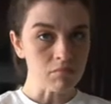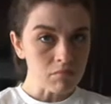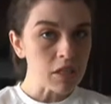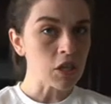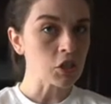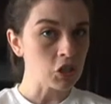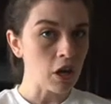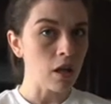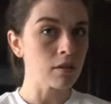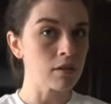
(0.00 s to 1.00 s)
Test your
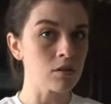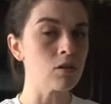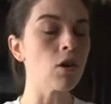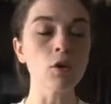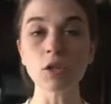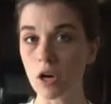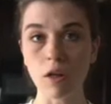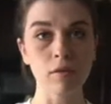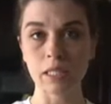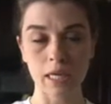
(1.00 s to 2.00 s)
tolerance, know your
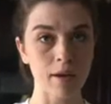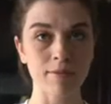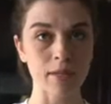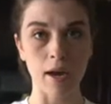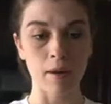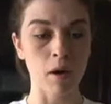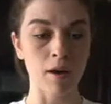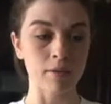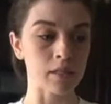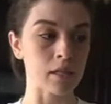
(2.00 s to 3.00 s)
tolerance ahead of time,
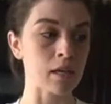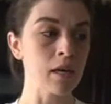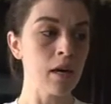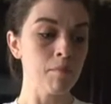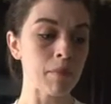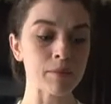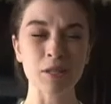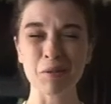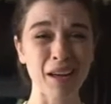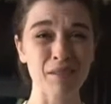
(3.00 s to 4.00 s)
obviously. Maybe
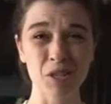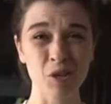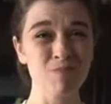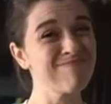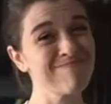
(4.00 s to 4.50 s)
start with a half scoop.